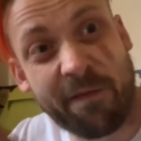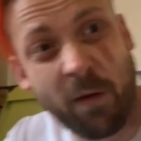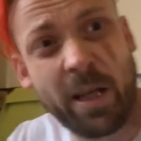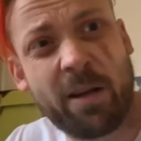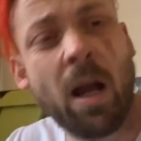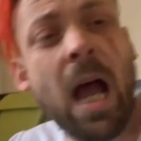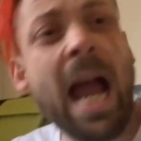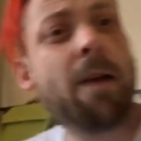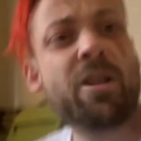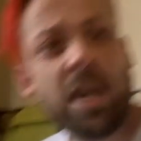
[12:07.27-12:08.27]
fully...
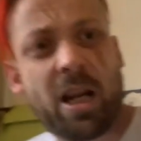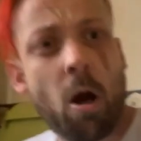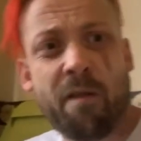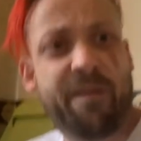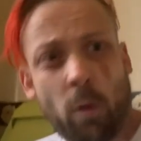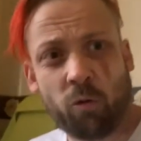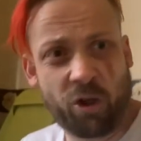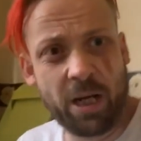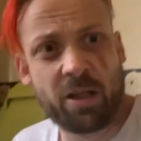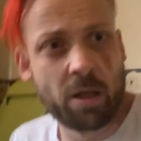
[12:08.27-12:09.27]
How do you go full
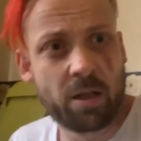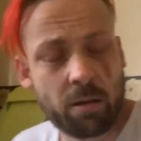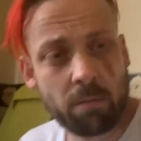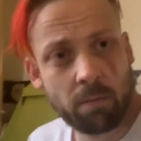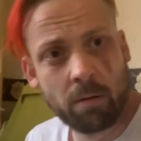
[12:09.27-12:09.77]
Jesus?